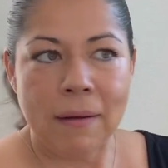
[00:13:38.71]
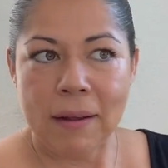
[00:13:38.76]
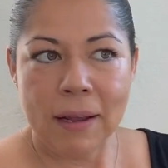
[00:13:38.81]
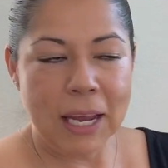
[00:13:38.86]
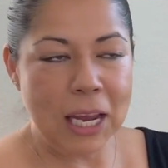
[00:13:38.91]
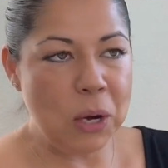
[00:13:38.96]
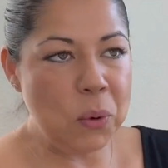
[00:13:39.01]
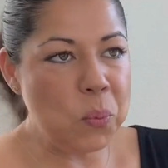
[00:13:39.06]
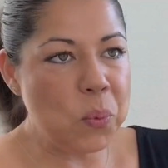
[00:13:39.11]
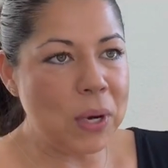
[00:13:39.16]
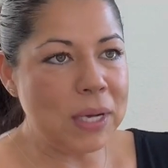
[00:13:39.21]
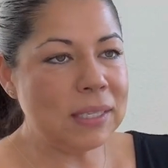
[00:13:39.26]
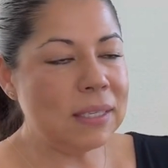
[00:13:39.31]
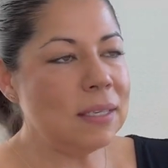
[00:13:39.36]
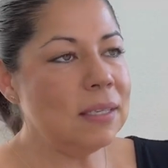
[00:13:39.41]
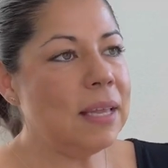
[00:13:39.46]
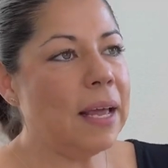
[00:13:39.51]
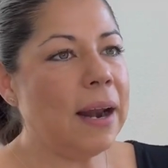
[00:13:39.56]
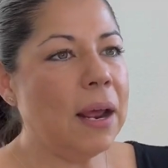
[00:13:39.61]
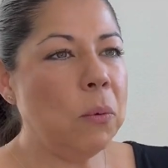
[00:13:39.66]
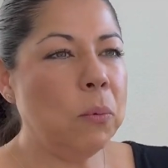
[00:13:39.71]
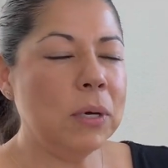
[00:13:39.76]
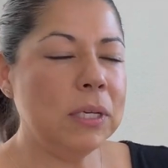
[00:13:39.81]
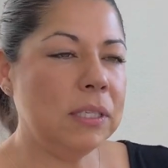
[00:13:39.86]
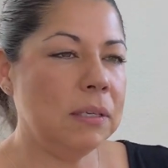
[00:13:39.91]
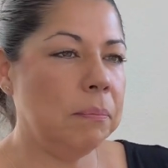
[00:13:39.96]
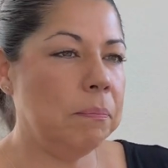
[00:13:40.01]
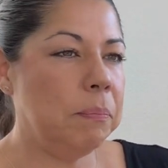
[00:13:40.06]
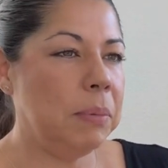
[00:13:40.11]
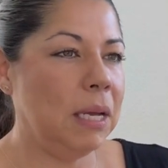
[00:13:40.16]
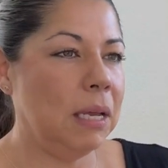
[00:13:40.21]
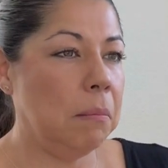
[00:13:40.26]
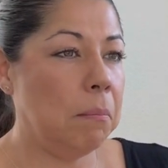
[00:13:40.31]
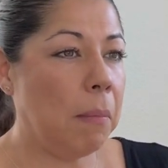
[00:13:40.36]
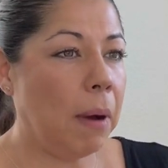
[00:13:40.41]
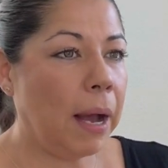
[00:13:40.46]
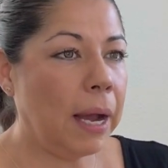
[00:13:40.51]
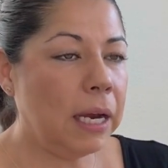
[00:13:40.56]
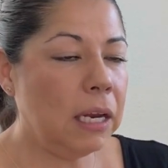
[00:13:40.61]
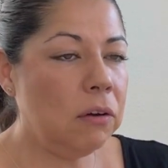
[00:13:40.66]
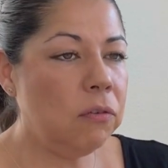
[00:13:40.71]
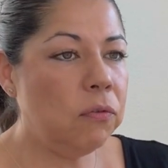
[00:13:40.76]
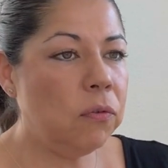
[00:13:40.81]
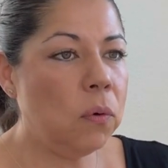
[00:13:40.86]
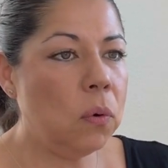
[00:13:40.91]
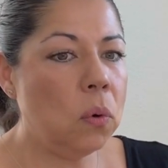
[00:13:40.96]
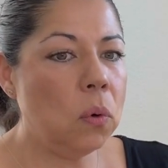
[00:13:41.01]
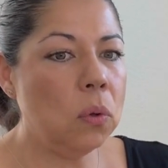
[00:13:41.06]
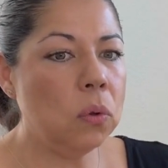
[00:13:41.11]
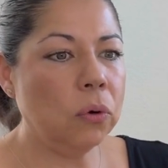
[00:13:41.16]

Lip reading: it wasn't that I wasn't being mindful